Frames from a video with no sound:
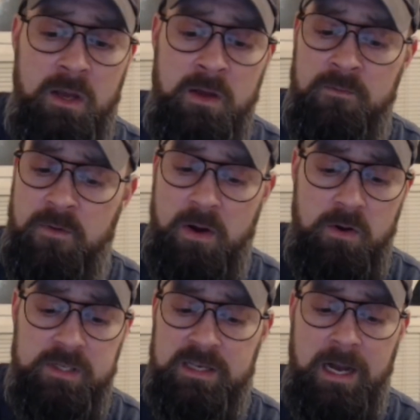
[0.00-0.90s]
very
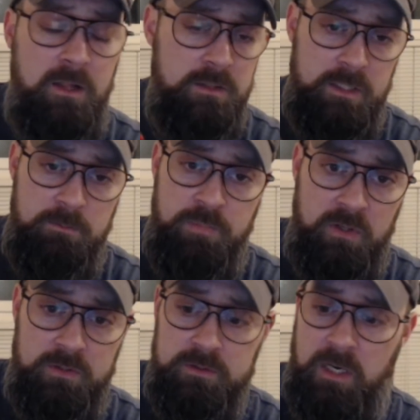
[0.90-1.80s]
solidly
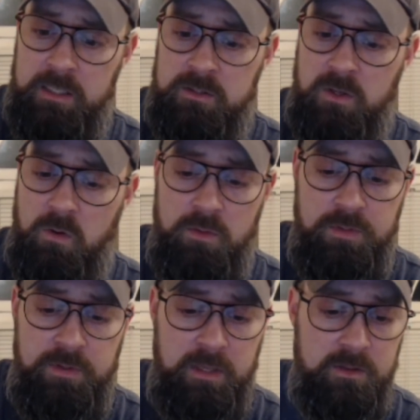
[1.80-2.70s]
built. I
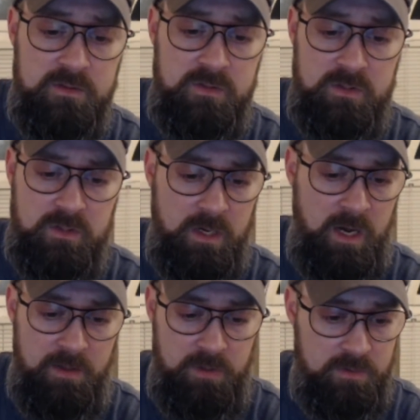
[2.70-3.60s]
think this
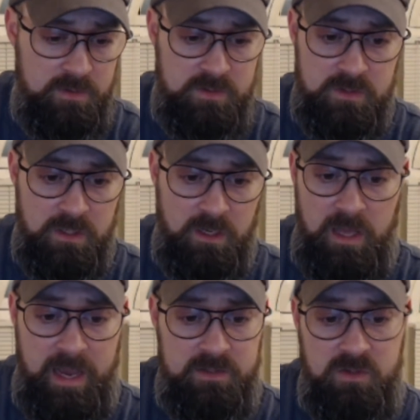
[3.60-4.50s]
is gonna
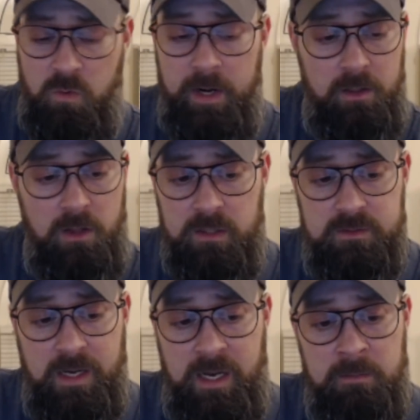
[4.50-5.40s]
last quite a long
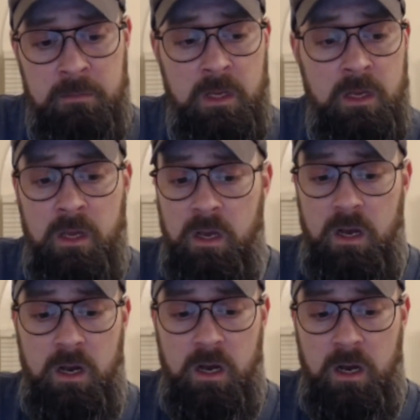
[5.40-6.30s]
time.
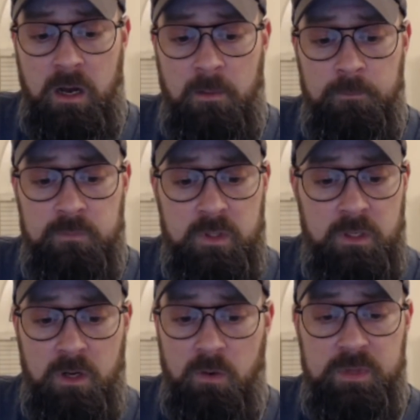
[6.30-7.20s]
You
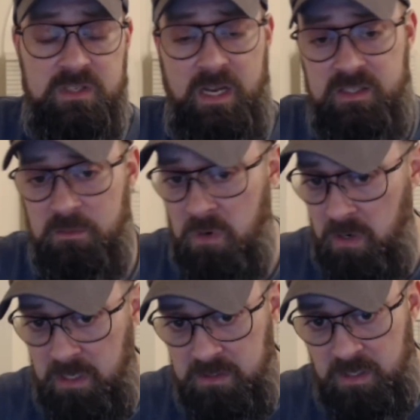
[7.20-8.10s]
know, besides the
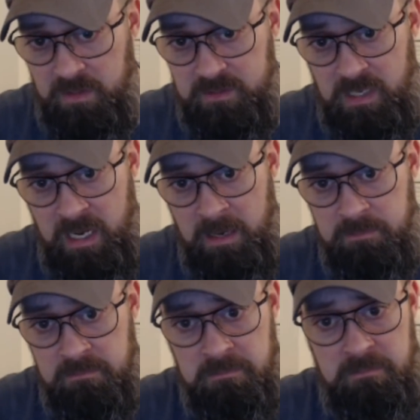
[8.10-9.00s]
markings on the
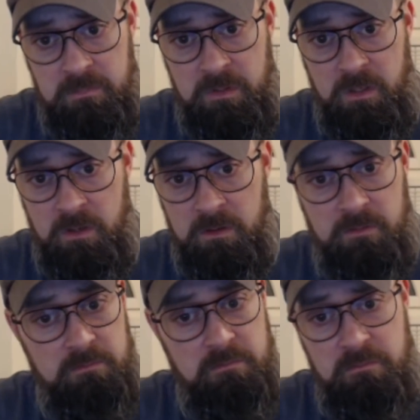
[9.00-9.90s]
top, you know,
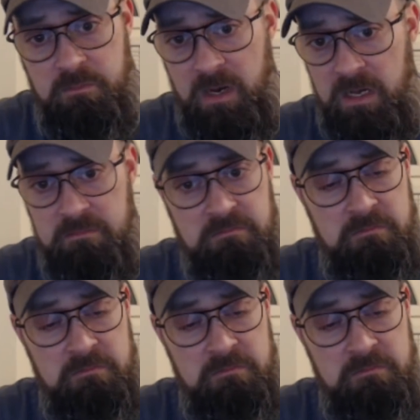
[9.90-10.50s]
but